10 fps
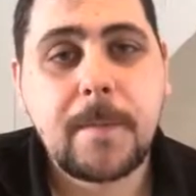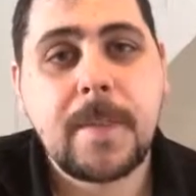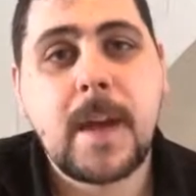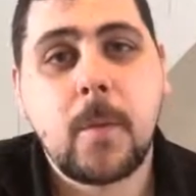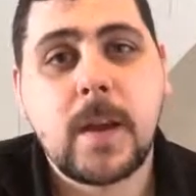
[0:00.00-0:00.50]

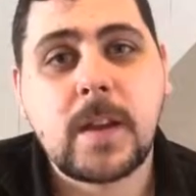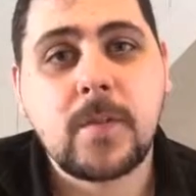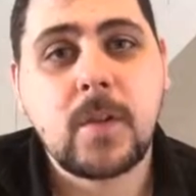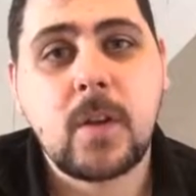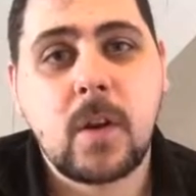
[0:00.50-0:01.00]
That way
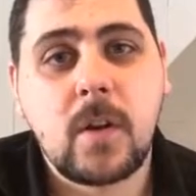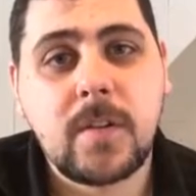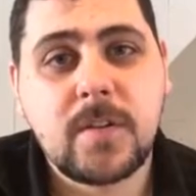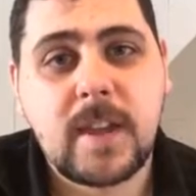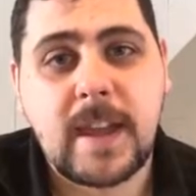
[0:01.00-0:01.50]
you've
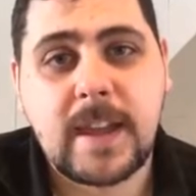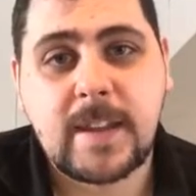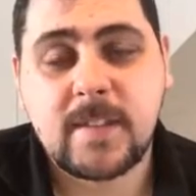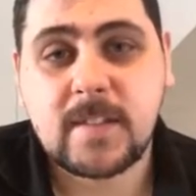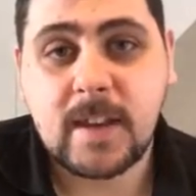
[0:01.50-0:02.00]
got a
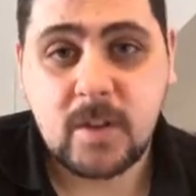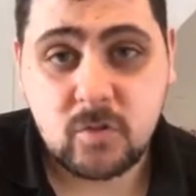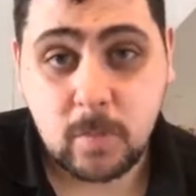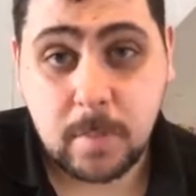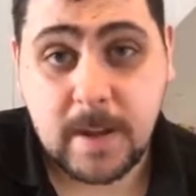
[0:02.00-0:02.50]

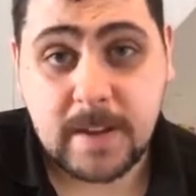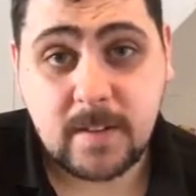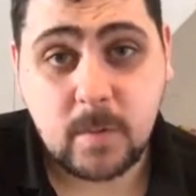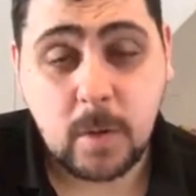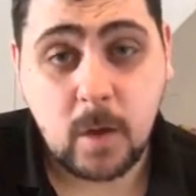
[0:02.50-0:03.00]
central
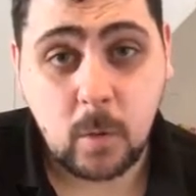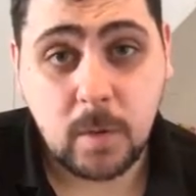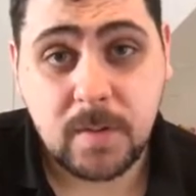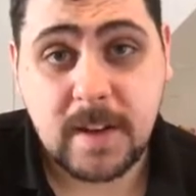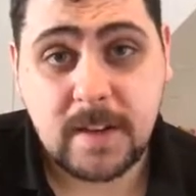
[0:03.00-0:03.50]
place where all
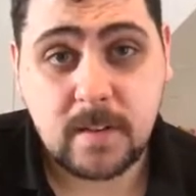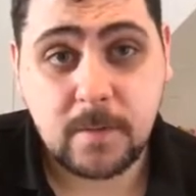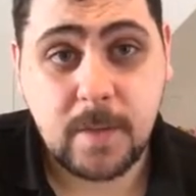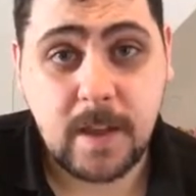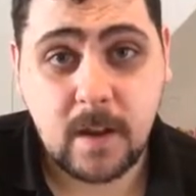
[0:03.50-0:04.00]
the data
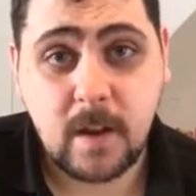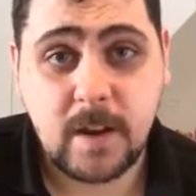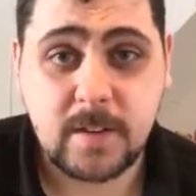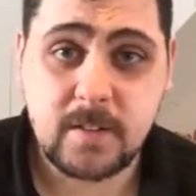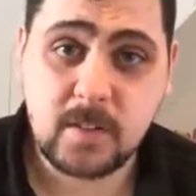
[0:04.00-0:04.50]
for that
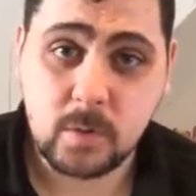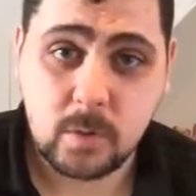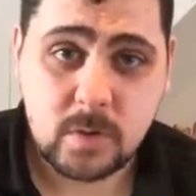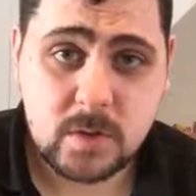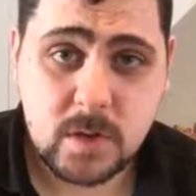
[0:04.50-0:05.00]
client is
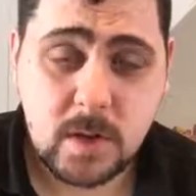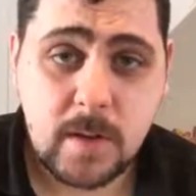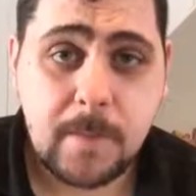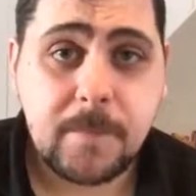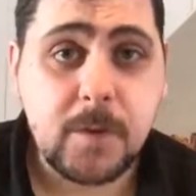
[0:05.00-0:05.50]
stored.
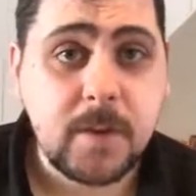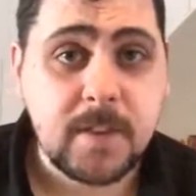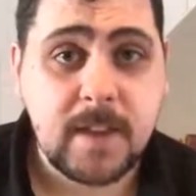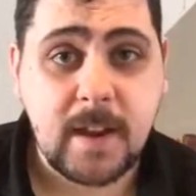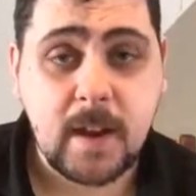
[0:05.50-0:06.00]
You
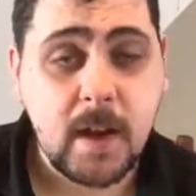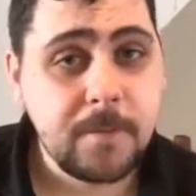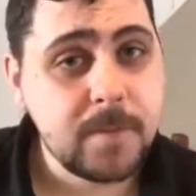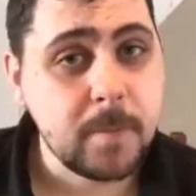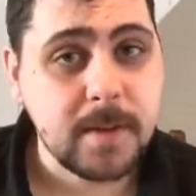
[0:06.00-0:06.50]
could then
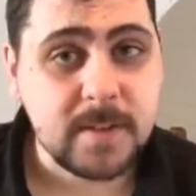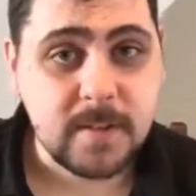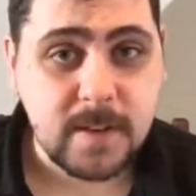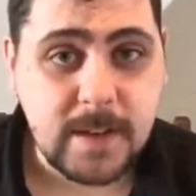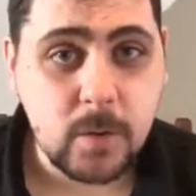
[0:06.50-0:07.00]
comfortably
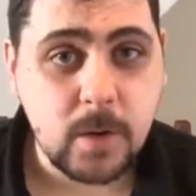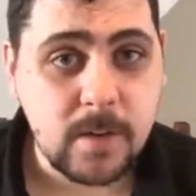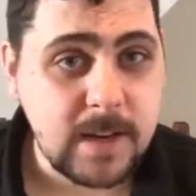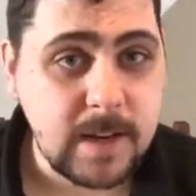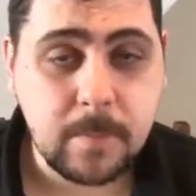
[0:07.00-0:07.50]
delete all
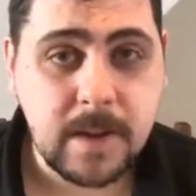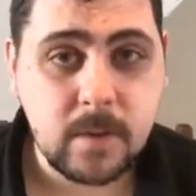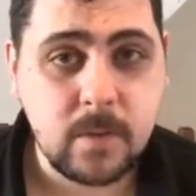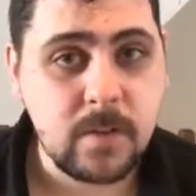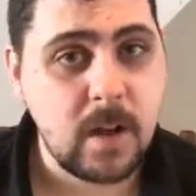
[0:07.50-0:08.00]
your
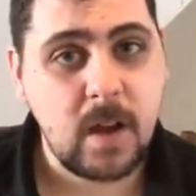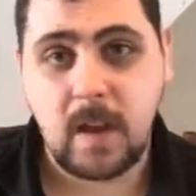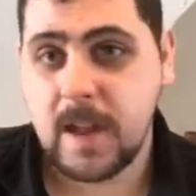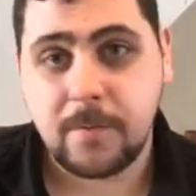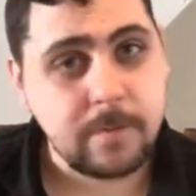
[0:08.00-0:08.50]
emails
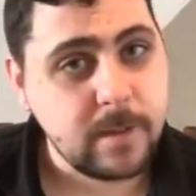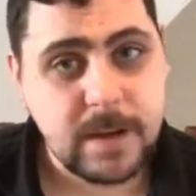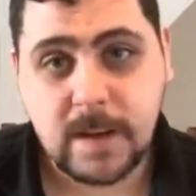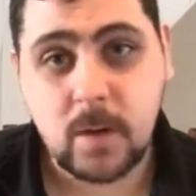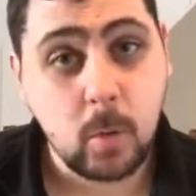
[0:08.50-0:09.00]

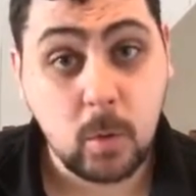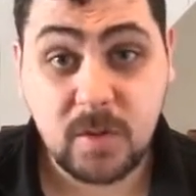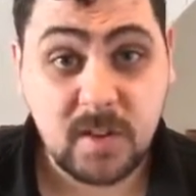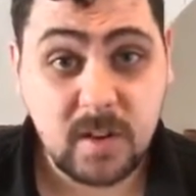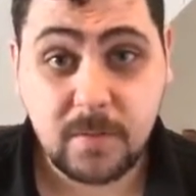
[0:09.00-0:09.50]
every
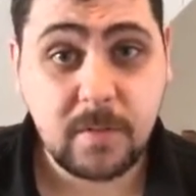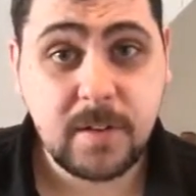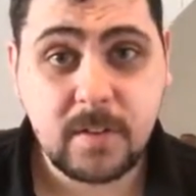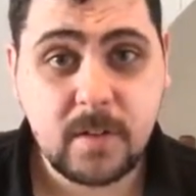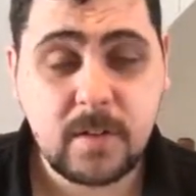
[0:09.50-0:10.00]
quarter, for
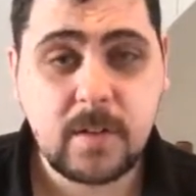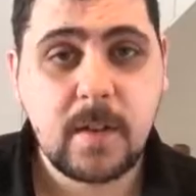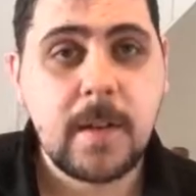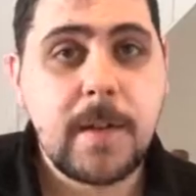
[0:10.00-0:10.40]
instance,